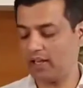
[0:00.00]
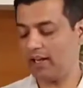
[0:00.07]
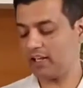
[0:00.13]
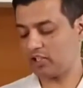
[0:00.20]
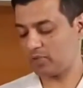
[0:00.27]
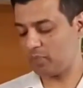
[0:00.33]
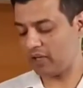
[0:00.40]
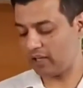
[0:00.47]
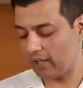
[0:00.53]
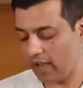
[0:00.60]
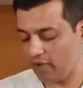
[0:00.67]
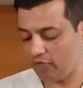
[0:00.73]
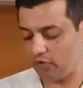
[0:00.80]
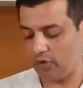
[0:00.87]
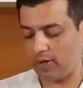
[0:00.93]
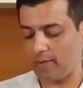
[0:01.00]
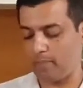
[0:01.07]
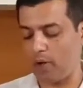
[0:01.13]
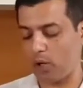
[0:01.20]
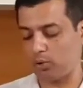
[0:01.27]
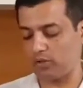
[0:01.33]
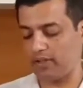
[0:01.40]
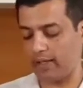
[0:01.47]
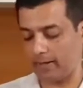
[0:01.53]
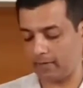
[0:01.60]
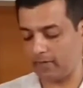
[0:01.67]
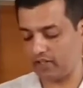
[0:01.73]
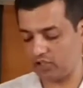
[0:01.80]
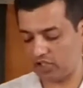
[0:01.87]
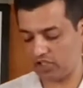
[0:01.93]
Let's be careful about
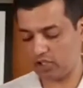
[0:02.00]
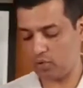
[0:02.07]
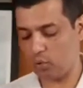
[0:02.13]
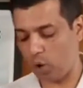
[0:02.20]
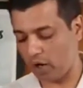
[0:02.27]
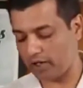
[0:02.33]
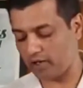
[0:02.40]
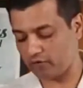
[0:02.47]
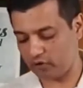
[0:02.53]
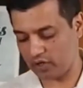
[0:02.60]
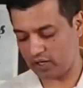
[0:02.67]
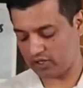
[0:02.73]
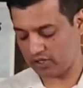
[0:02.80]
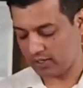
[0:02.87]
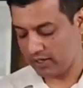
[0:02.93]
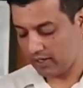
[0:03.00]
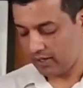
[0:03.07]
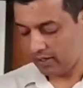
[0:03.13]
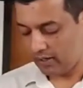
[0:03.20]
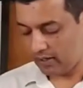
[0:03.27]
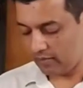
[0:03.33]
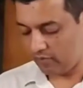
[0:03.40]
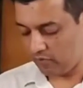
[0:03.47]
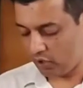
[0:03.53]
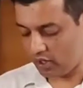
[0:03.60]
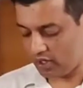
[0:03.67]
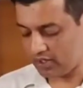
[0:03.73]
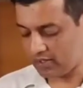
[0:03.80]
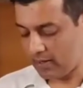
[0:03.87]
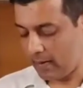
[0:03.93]
that. That's just a warning for
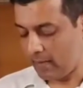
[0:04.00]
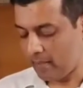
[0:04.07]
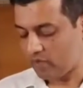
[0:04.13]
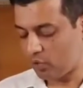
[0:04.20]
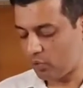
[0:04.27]
us.